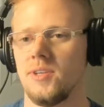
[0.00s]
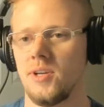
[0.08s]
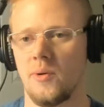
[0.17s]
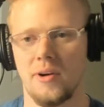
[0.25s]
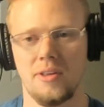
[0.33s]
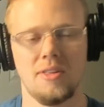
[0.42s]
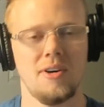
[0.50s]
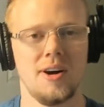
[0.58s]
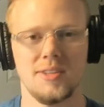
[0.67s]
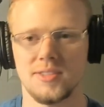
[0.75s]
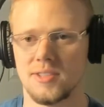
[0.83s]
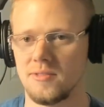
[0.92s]
our
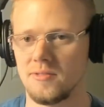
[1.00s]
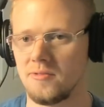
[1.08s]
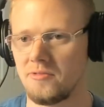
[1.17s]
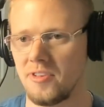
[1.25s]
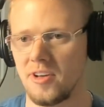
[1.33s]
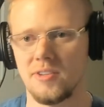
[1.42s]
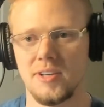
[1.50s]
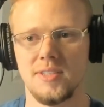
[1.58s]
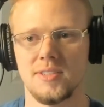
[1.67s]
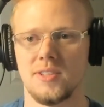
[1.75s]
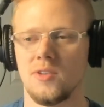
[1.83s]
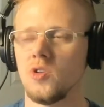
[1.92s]
thoughts and
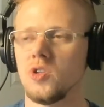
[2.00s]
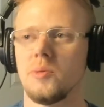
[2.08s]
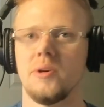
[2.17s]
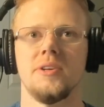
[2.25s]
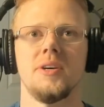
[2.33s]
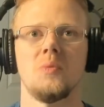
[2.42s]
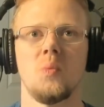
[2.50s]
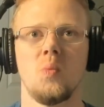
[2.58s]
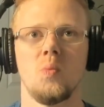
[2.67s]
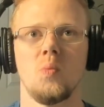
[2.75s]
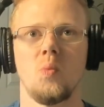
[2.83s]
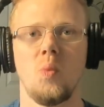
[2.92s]
feelings and ultimately
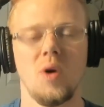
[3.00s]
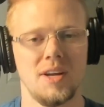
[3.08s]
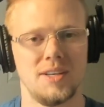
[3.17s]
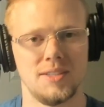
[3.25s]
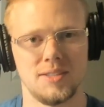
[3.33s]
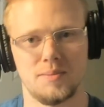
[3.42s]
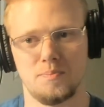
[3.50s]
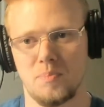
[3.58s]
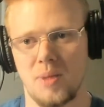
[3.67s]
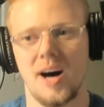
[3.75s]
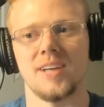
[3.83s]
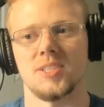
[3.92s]
what is
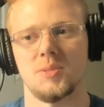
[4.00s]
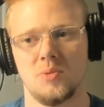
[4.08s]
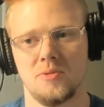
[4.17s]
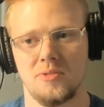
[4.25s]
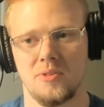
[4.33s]
possible for